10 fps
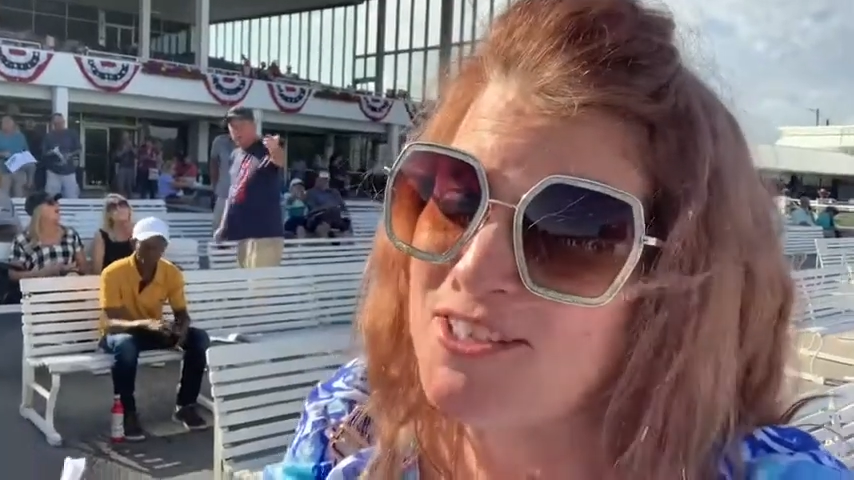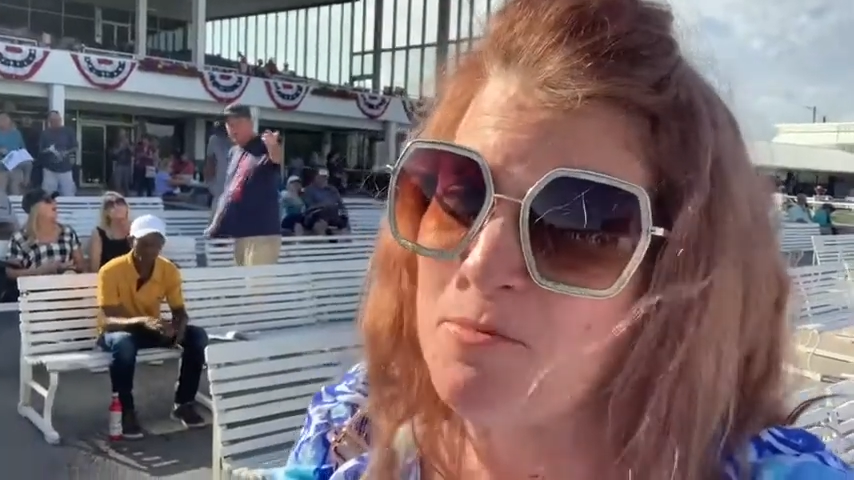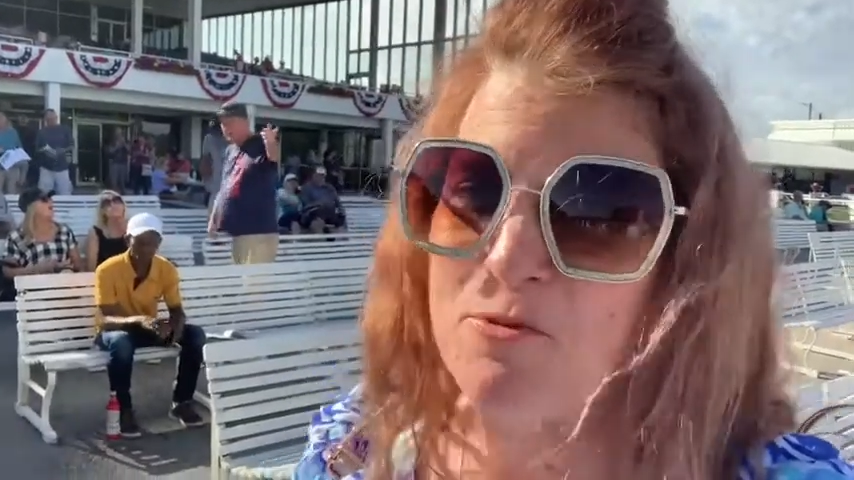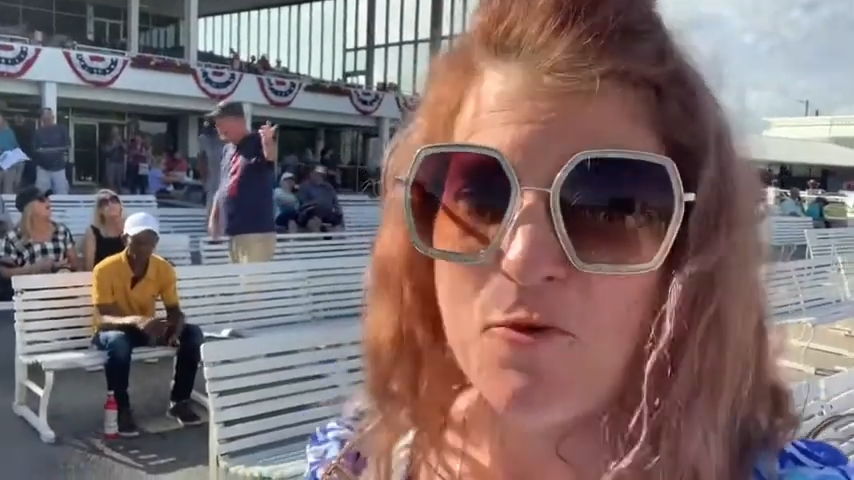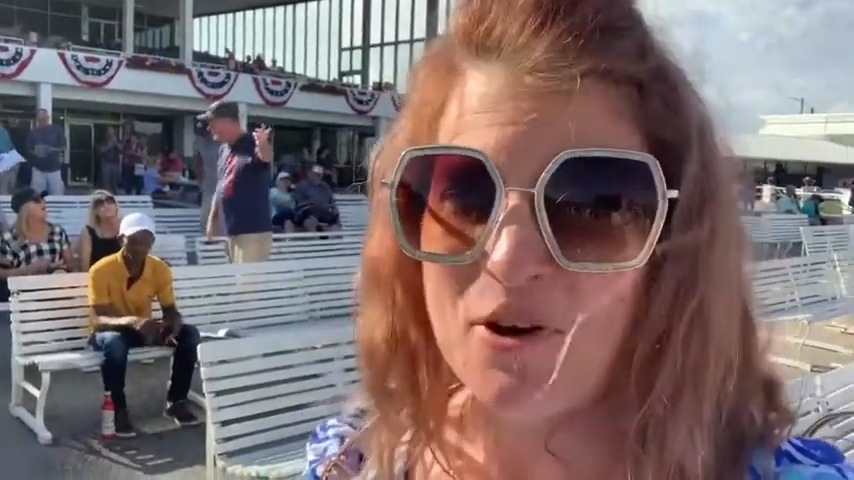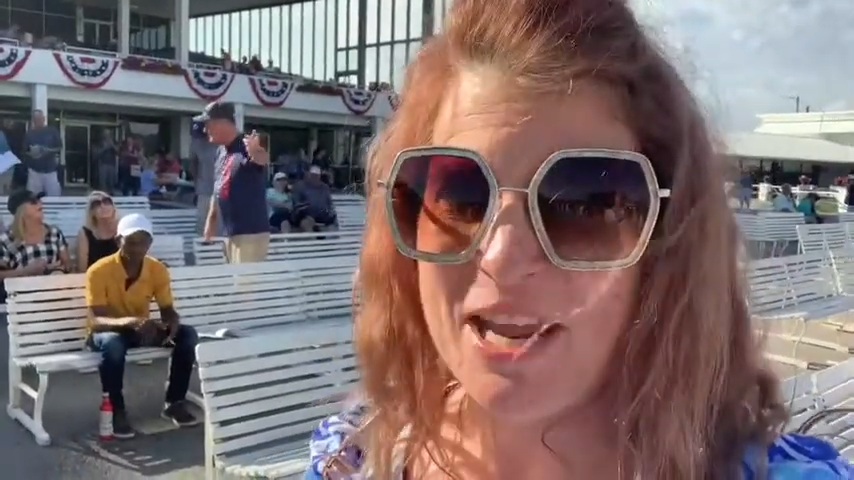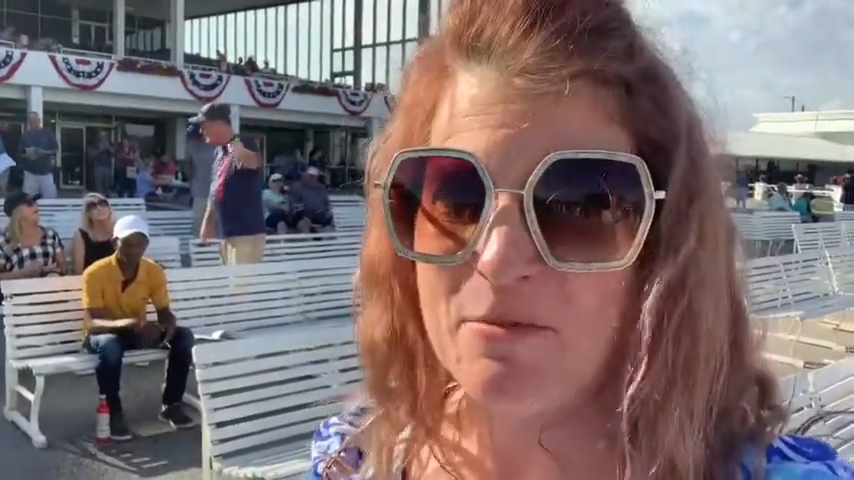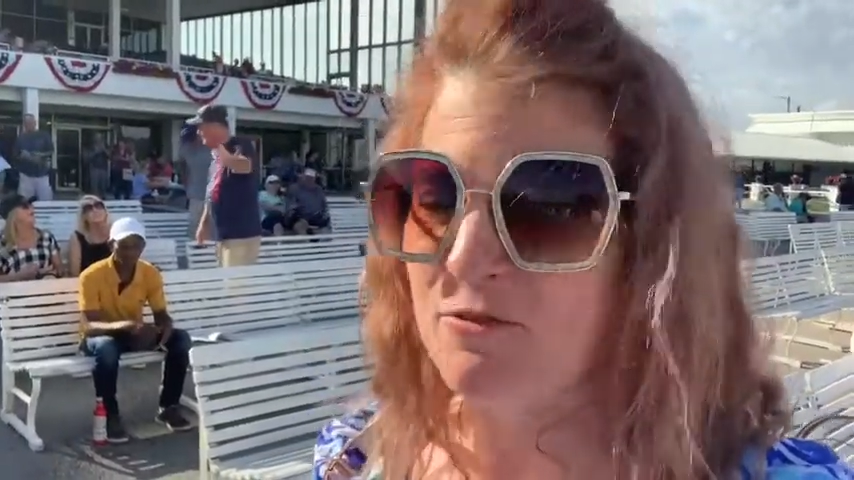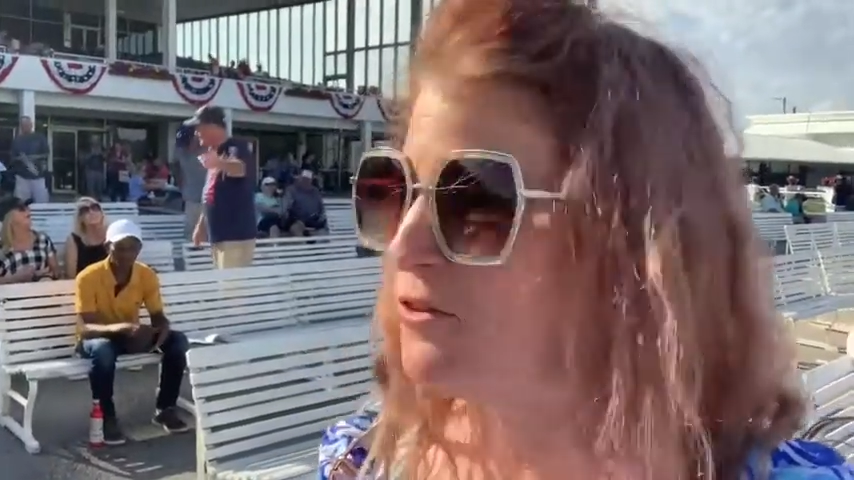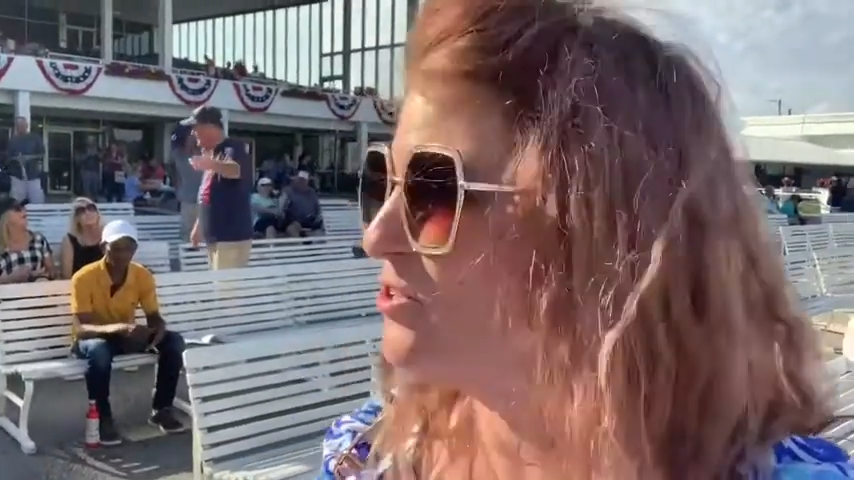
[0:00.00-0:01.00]
Number 4 came
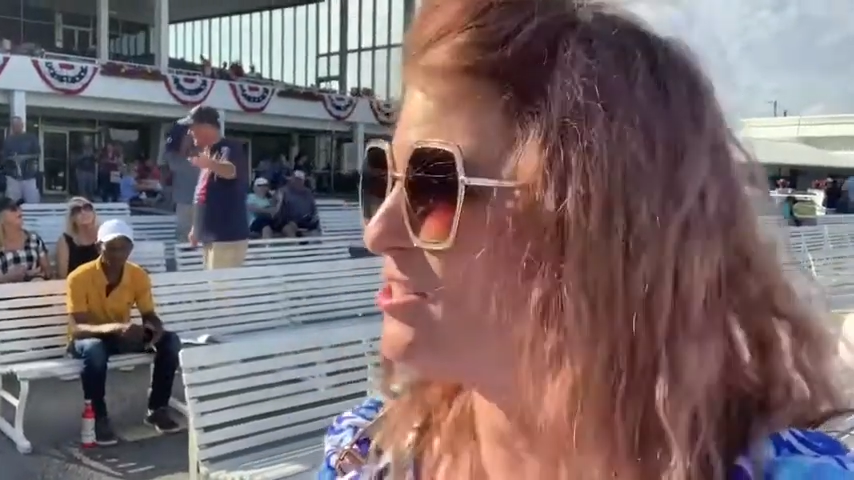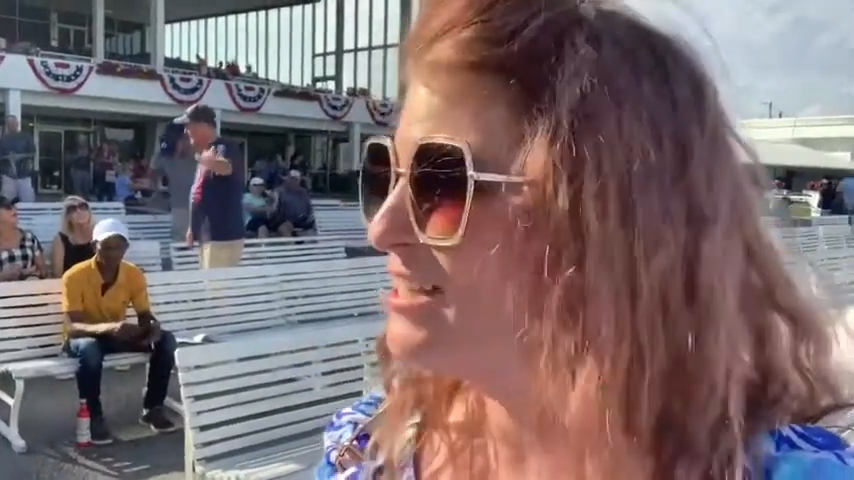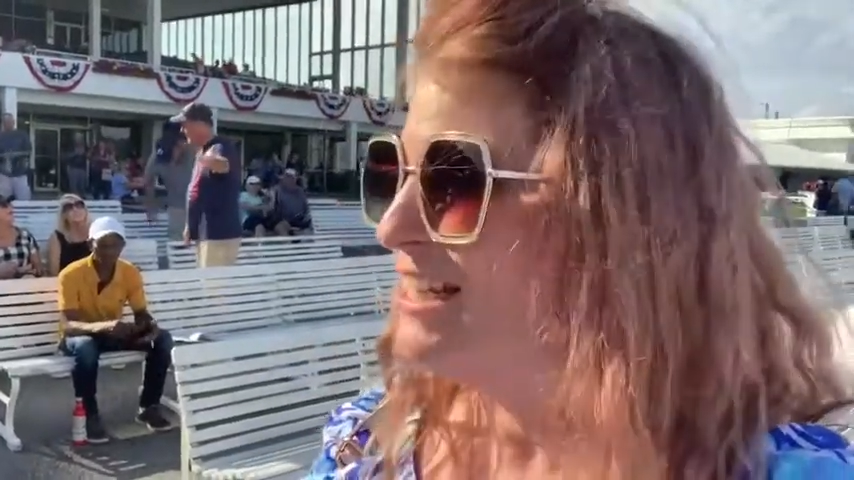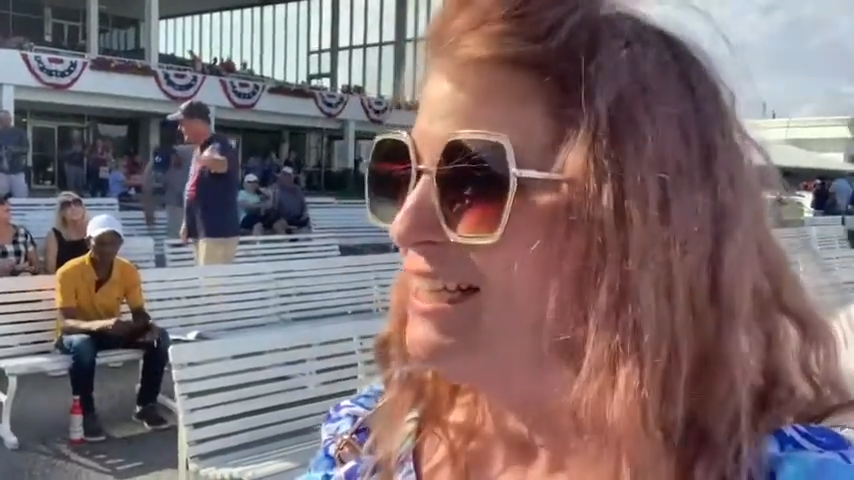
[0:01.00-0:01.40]
in first,